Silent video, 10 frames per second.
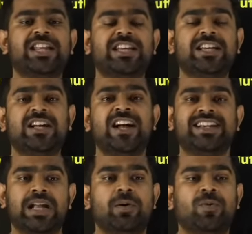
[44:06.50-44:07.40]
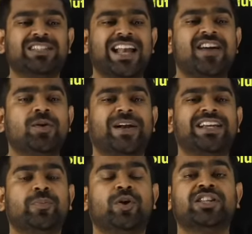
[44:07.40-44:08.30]
enadhu, nama modhalavadhu
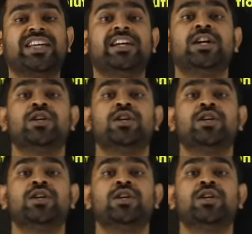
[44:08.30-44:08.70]
padikka poradhu